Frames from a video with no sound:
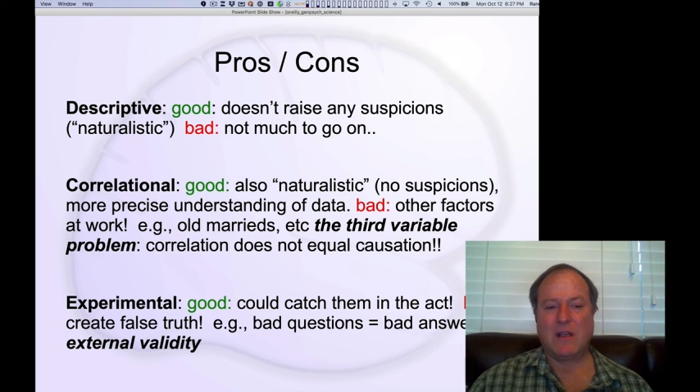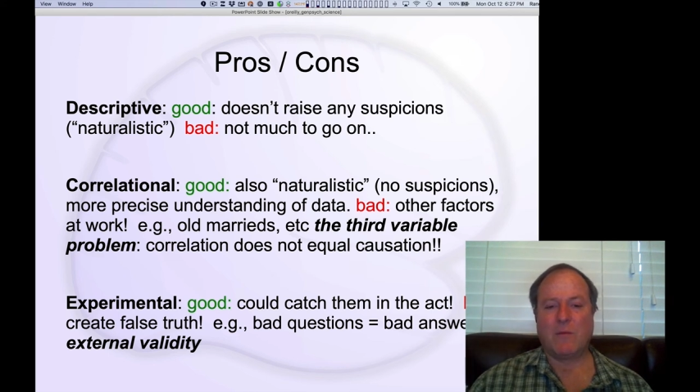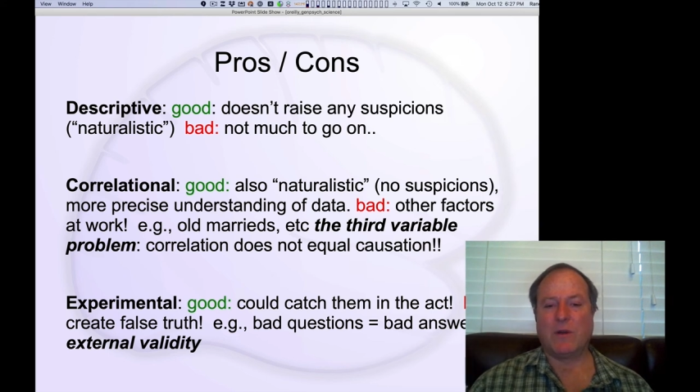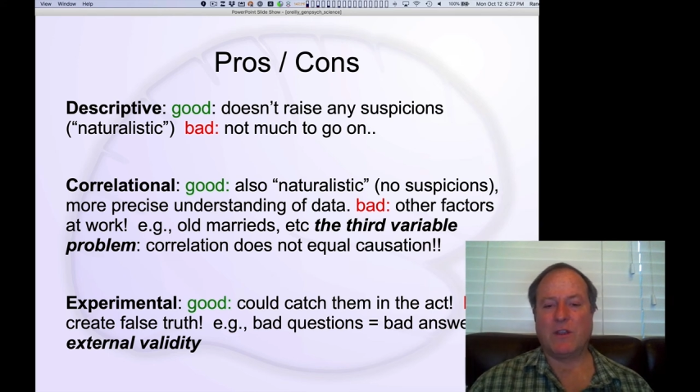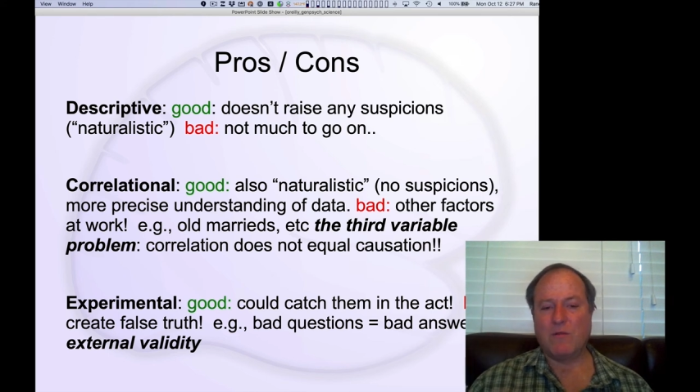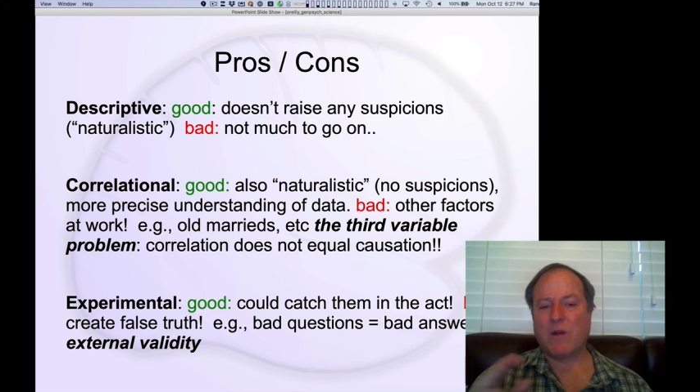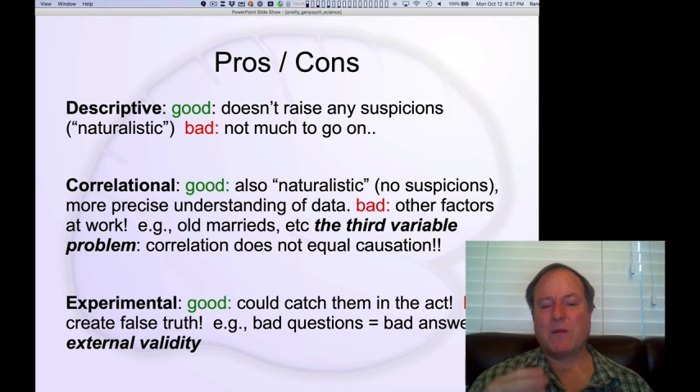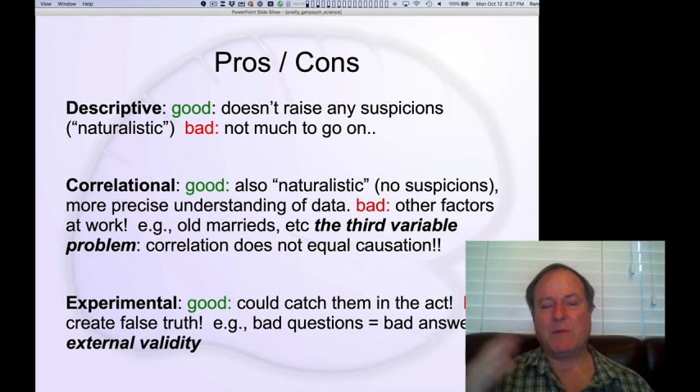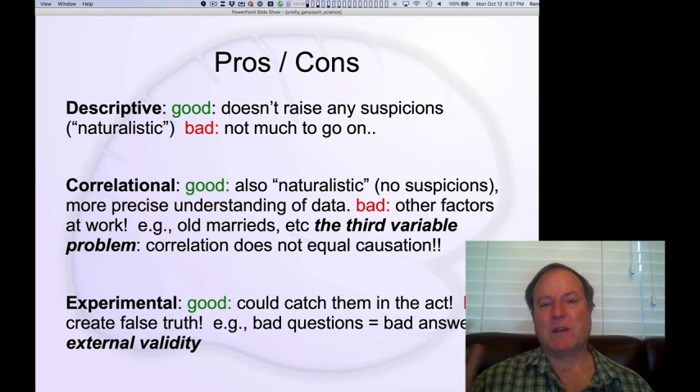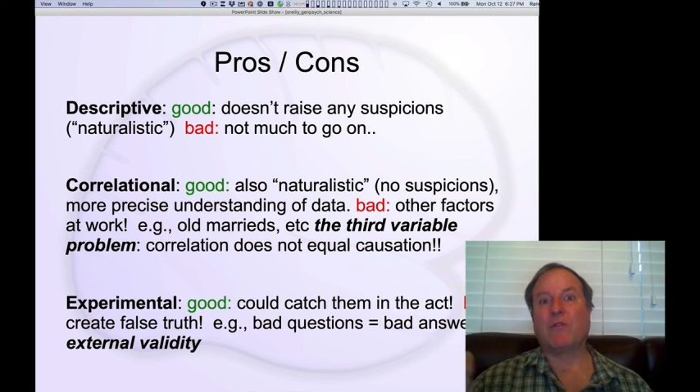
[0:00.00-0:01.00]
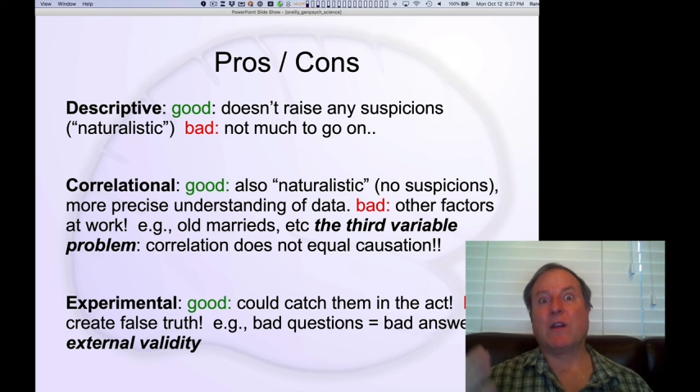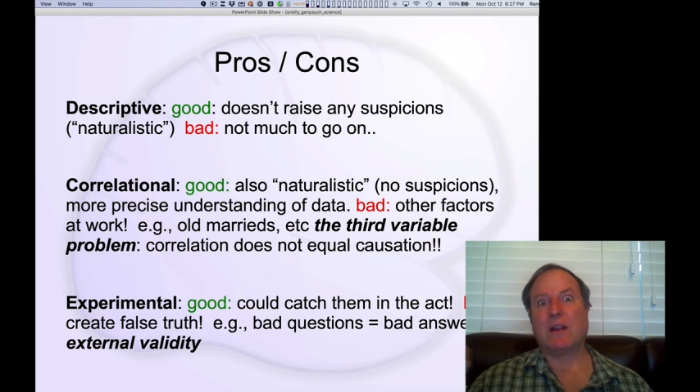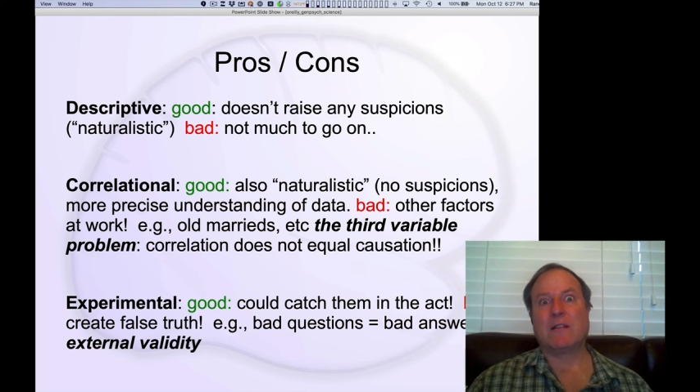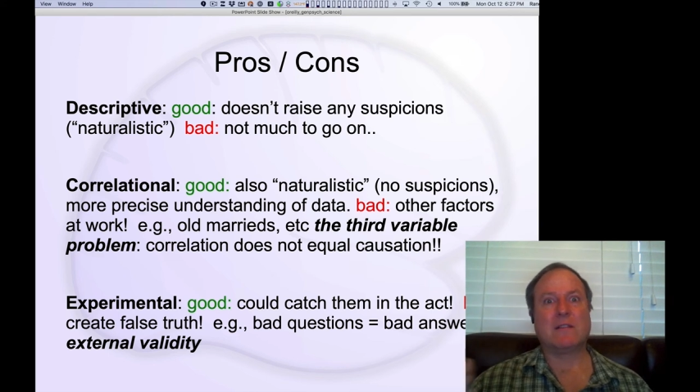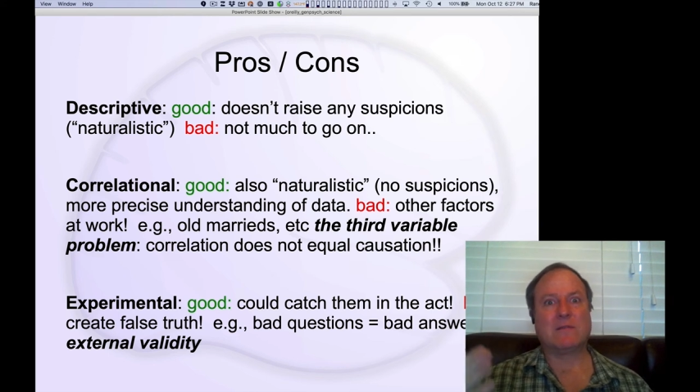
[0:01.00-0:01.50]
but you might be
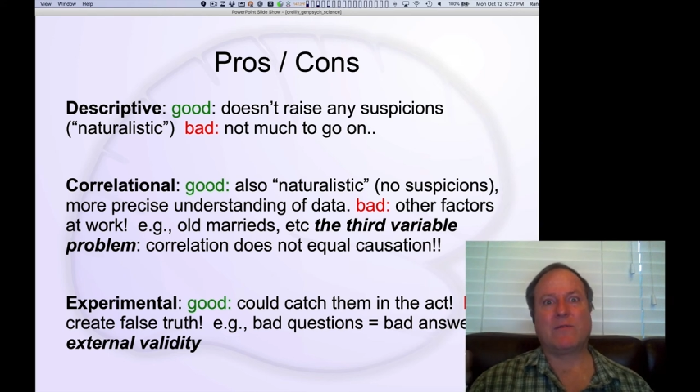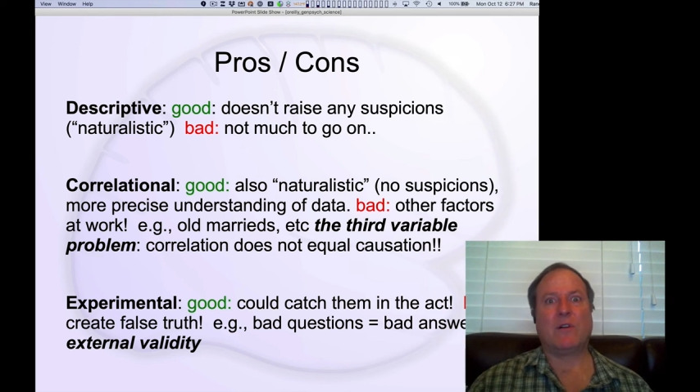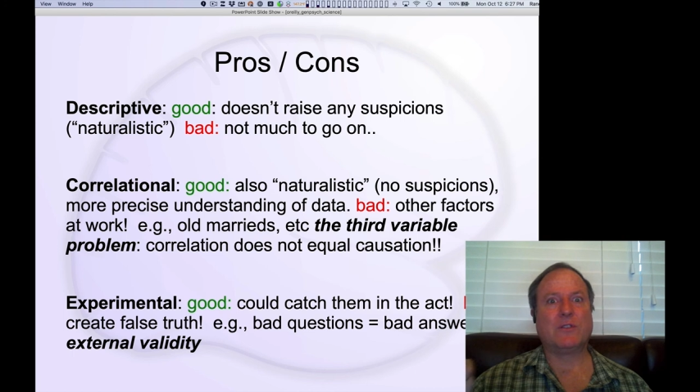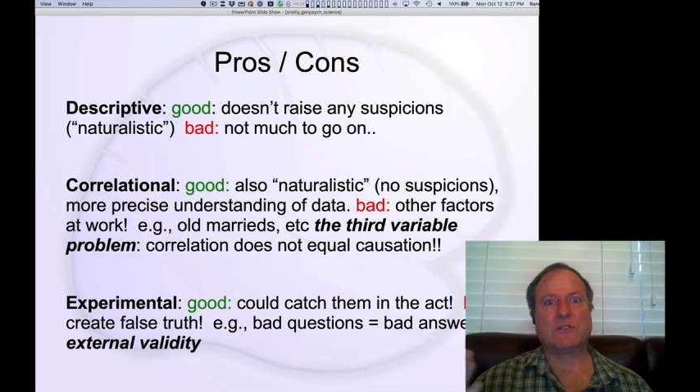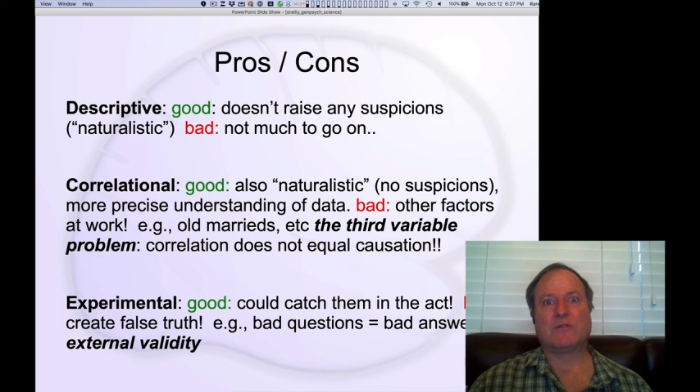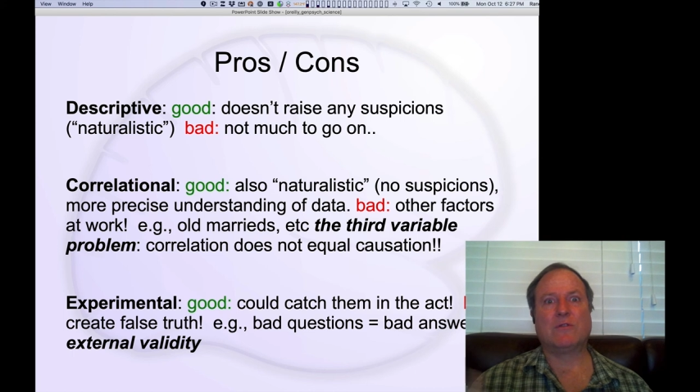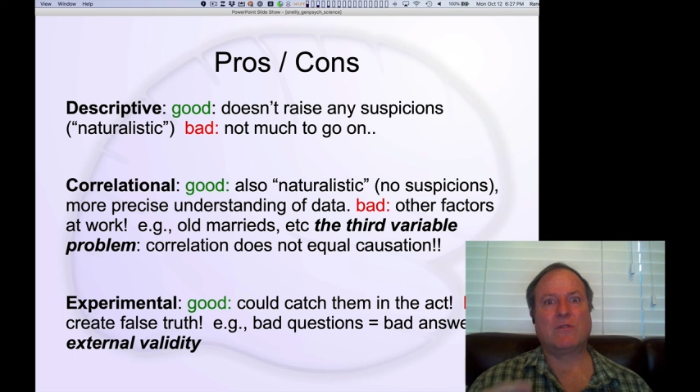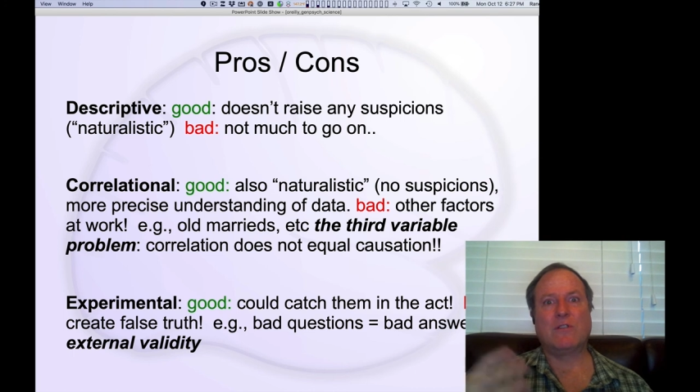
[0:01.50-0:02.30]
creating this false truth.